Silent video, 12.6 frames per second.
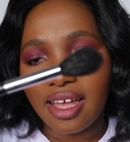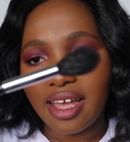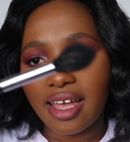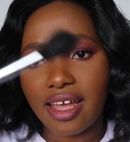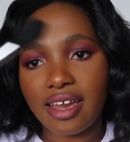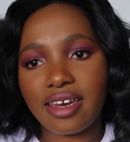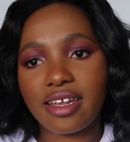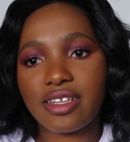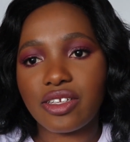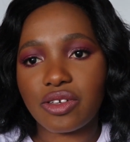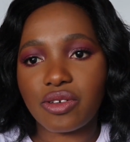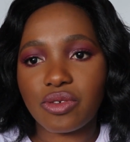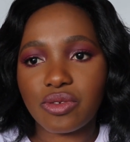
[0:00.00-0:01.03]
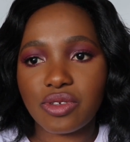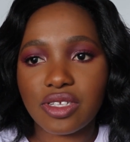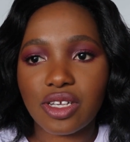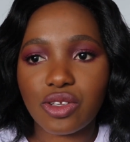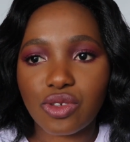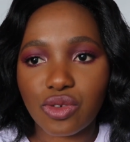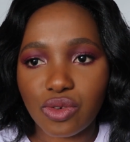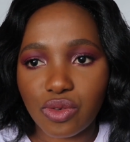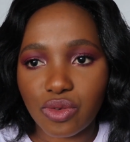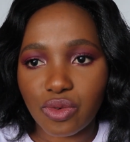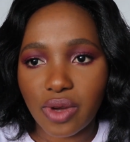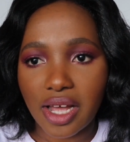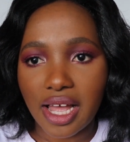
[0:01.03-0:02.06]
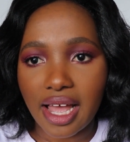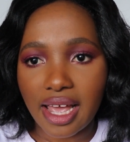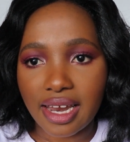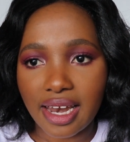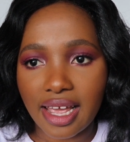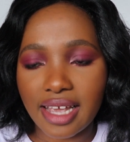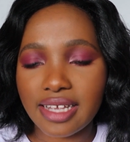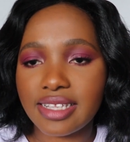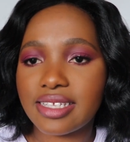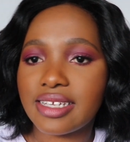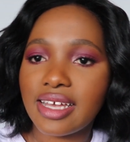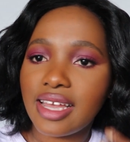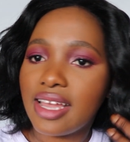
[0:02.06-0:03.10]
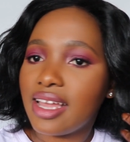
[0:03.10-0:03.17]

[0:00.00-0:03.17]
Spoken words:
and it's used to highlight.